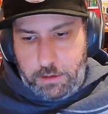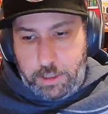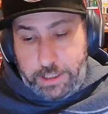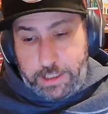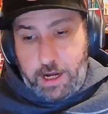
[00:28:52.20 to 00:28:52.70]

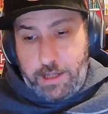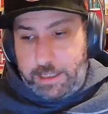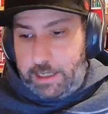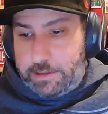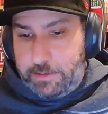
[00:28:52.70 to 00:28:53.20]
Well, the guy
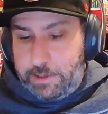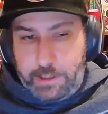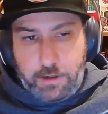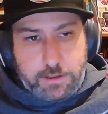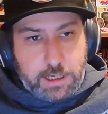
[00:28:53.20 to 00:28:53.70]
that
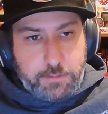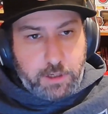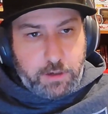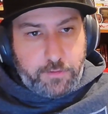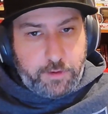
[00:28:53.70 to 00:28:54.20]
ultimately got subbed
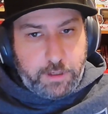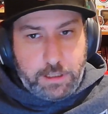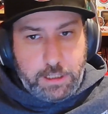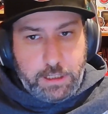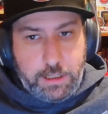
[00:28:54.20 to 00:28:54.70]
off
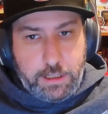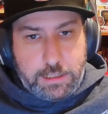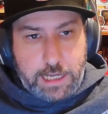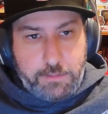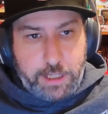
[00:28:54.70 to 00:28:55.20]
in
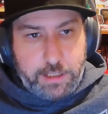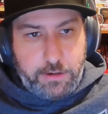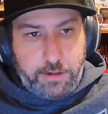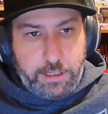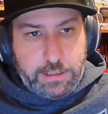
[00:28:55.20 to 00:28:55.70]
Dan
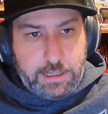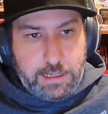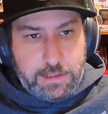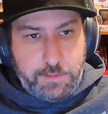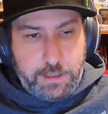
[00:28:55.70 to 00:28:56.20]
Butler, and
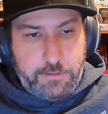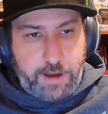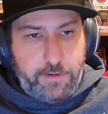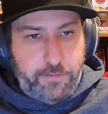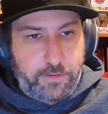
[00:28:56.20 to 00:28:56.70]
he's been a
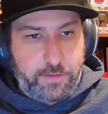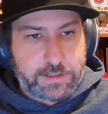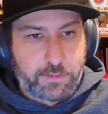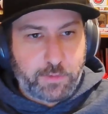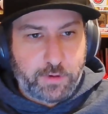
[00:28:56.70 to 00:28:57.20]
favourite of
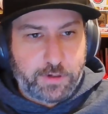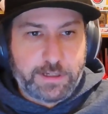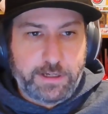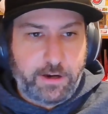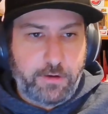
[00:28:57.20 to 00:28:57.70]
this award,
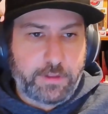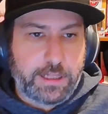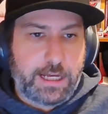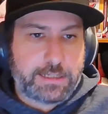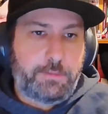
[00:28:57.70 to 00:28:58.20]
over
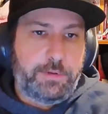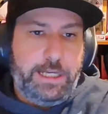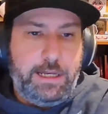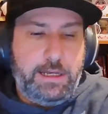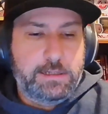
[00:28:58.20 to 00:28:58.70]
the last couple
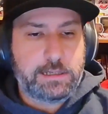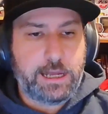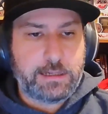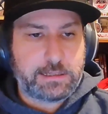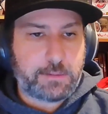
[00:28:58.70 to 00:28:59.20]
of years,
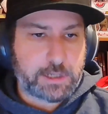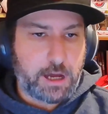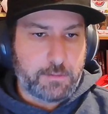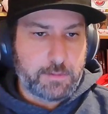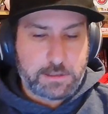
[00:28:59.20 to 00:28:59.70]
and
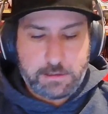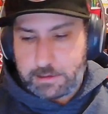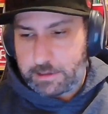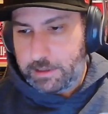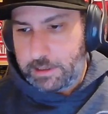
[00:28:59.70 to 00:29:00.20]
sometimes,
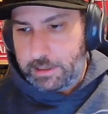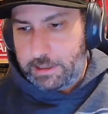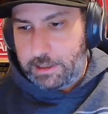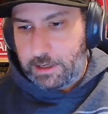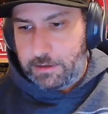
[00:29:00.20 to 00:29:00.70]

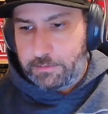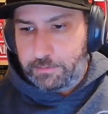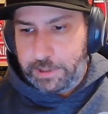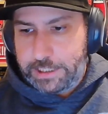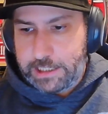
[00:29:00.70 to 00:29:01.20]

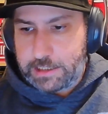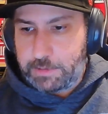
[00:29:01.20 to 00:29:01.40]
potentially